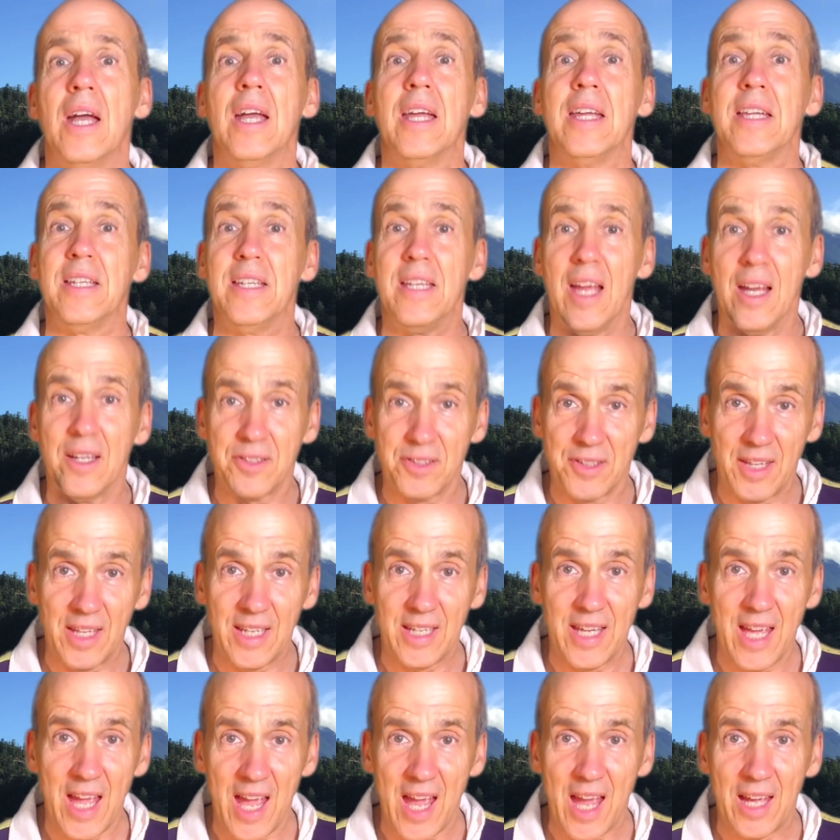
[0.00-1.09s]
Yes, they
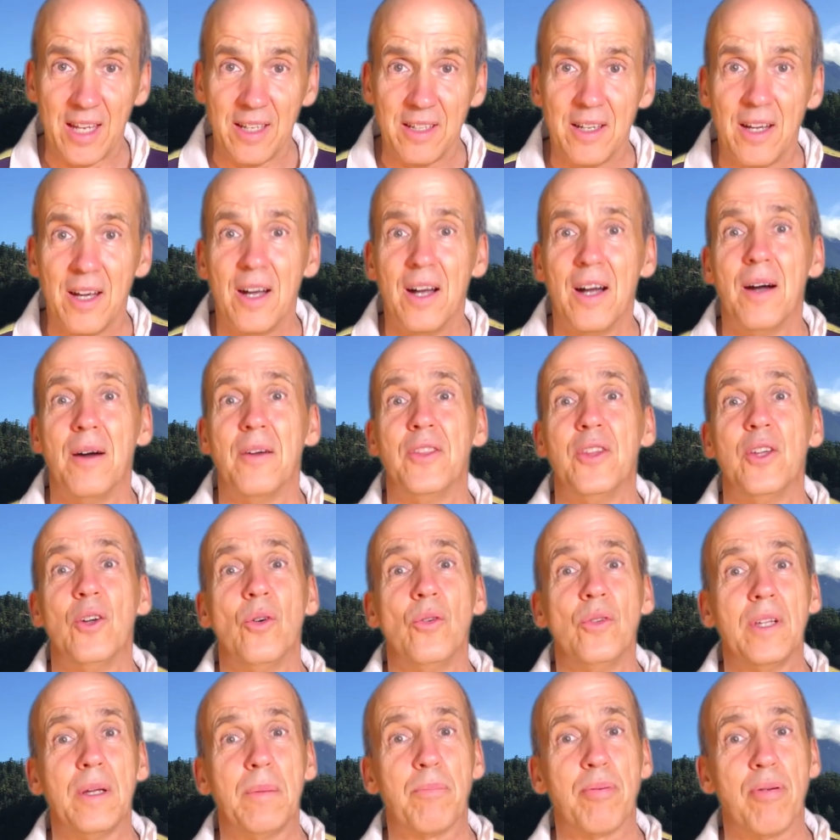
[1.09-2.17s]
can. The
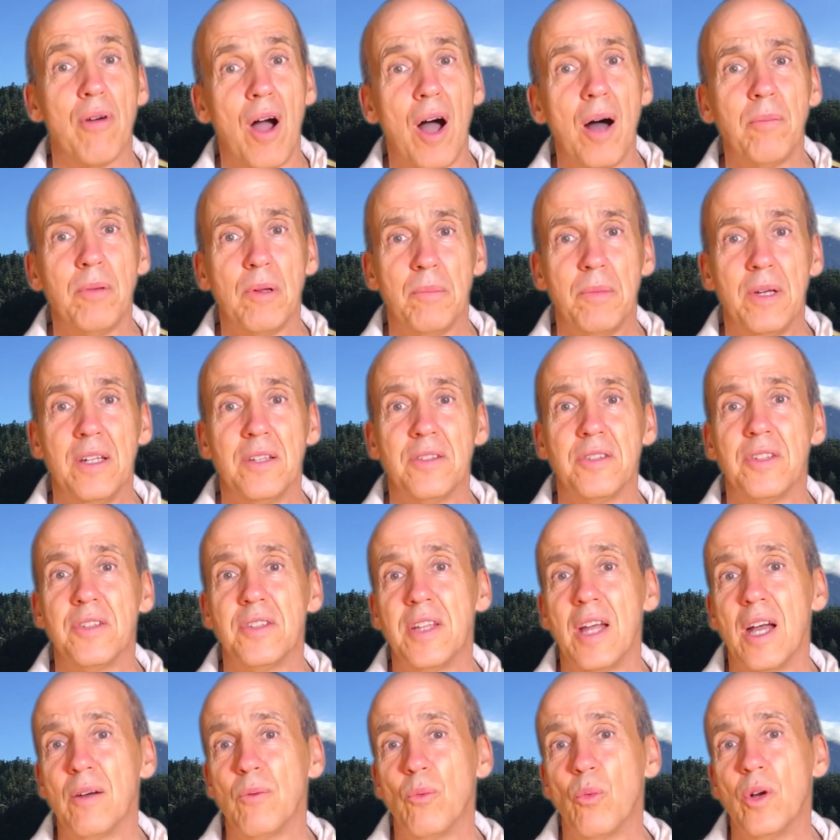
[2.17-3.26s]
only problem is
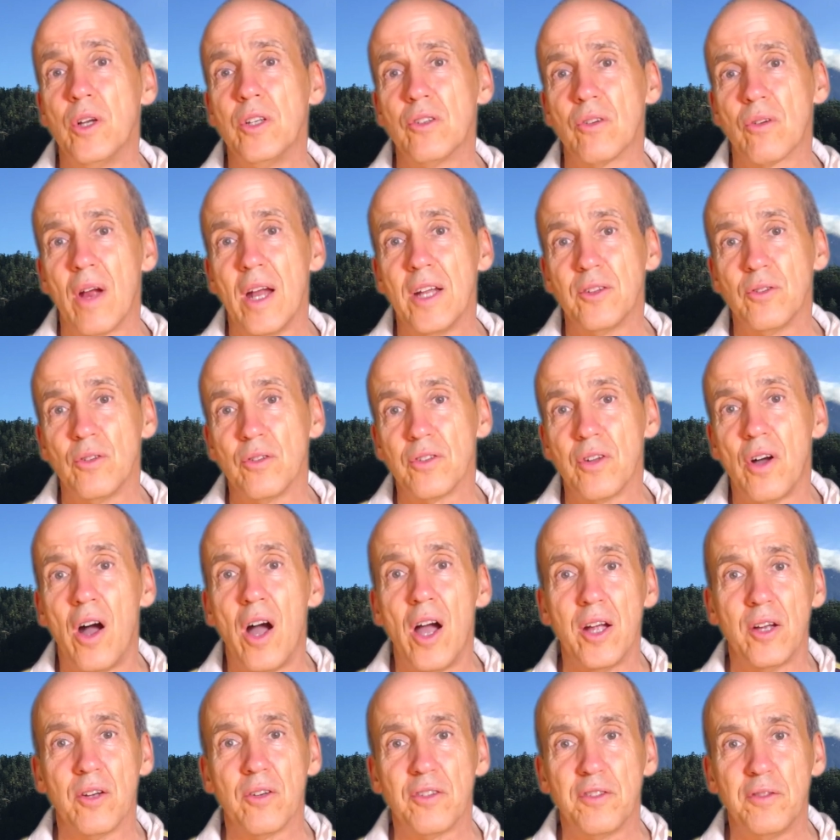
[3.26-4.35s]
that when you're at those
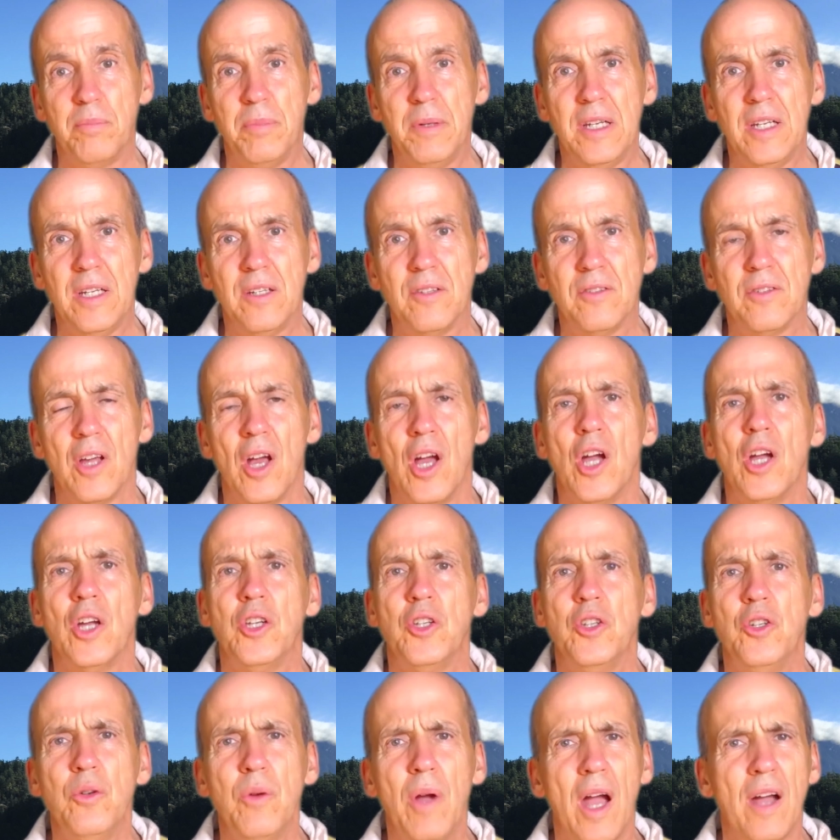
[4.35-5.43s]
higher speeds,
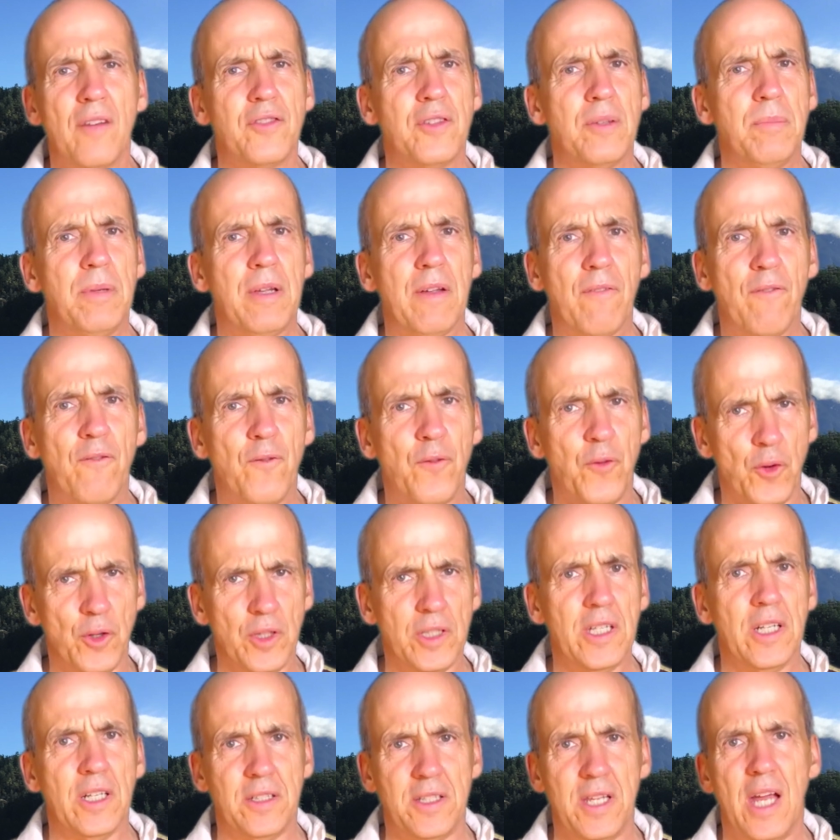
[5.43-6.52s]
you have to be fully
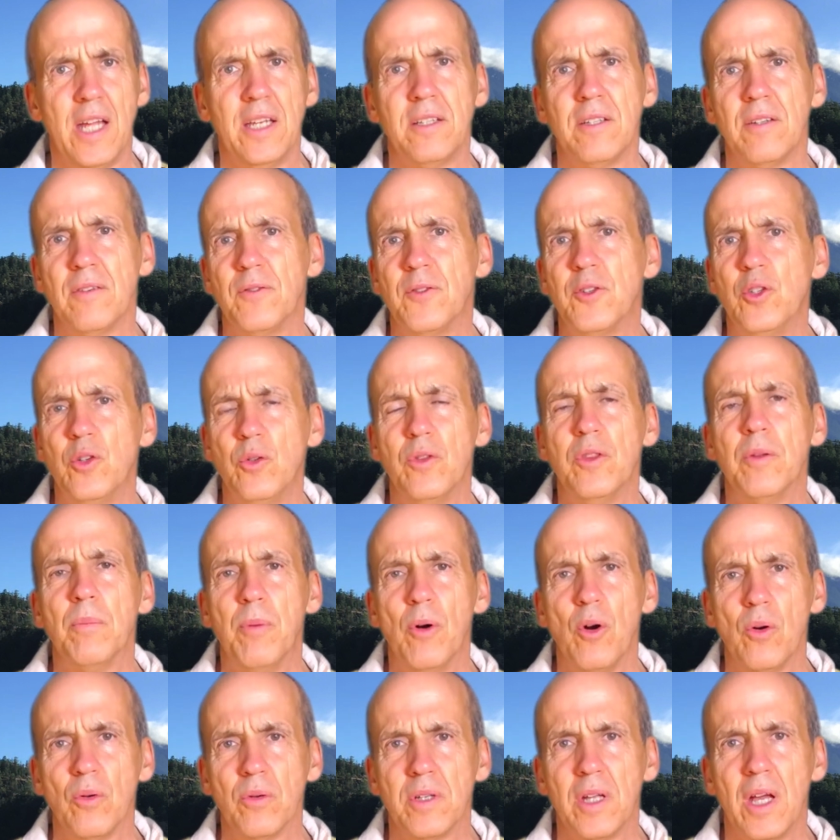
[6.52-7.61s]
attentive to the
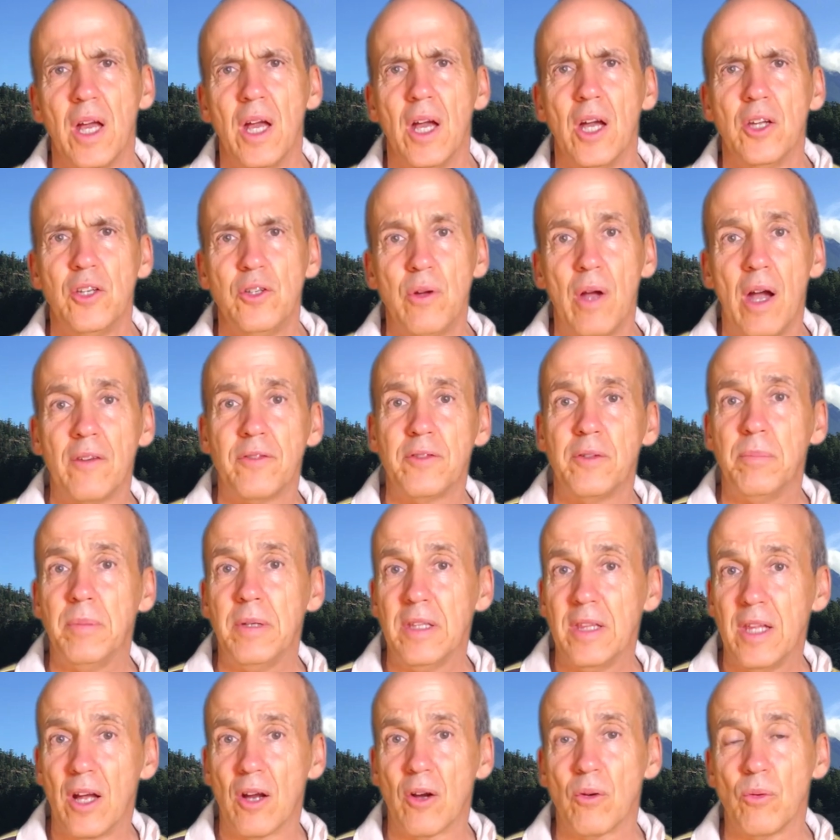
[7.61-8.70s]
boat. You have to be
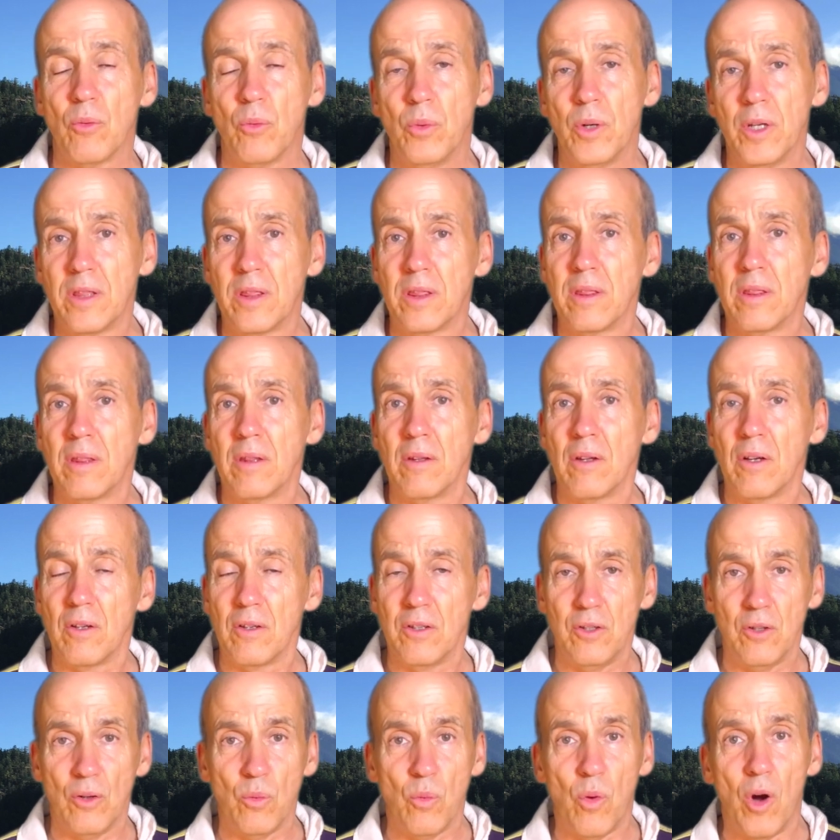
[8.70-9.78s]
there with,
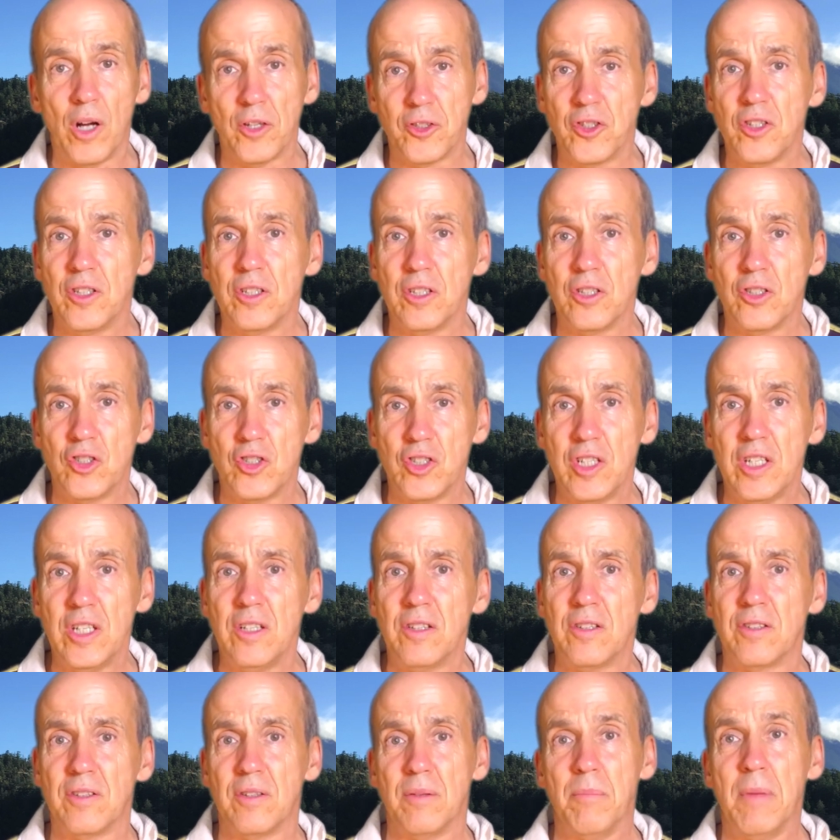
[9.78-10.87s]
watching the
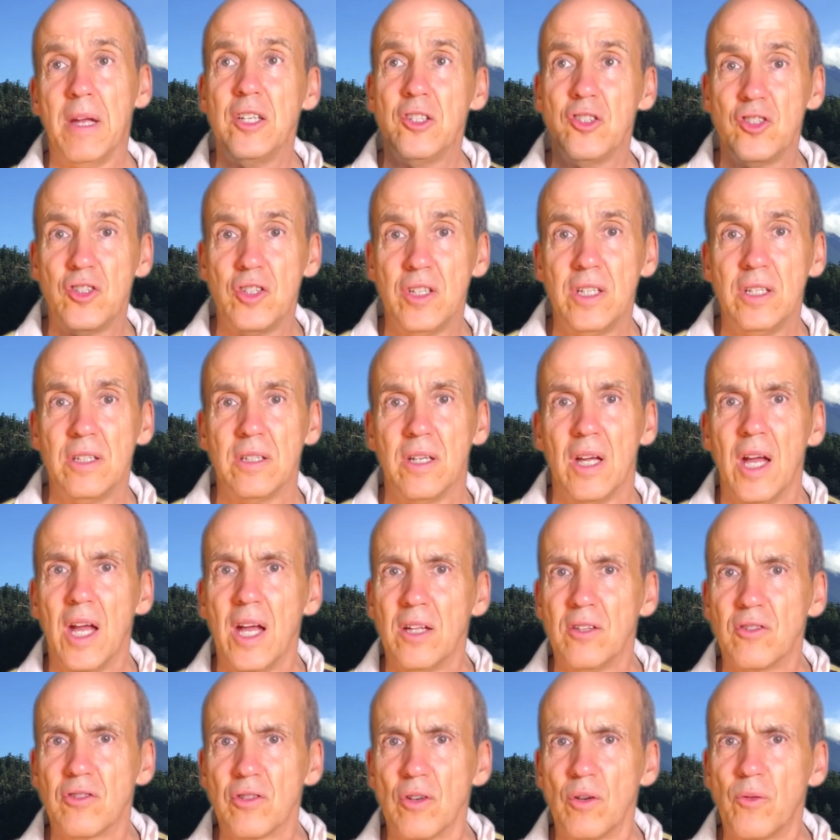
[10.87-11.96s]
sheets, the main sheet, and
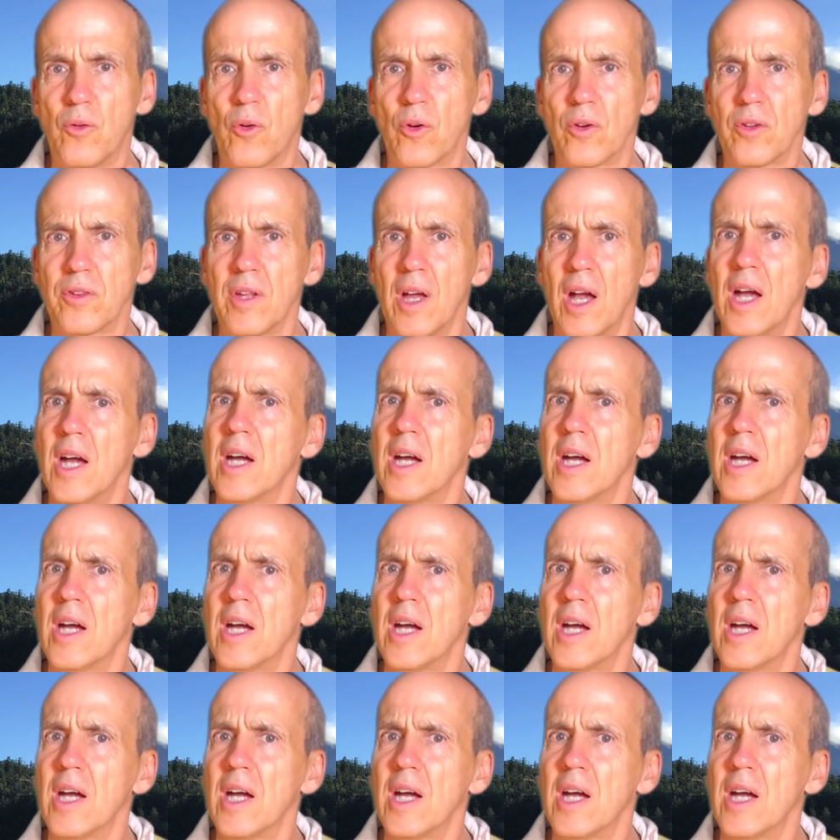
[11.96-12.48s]
so forth.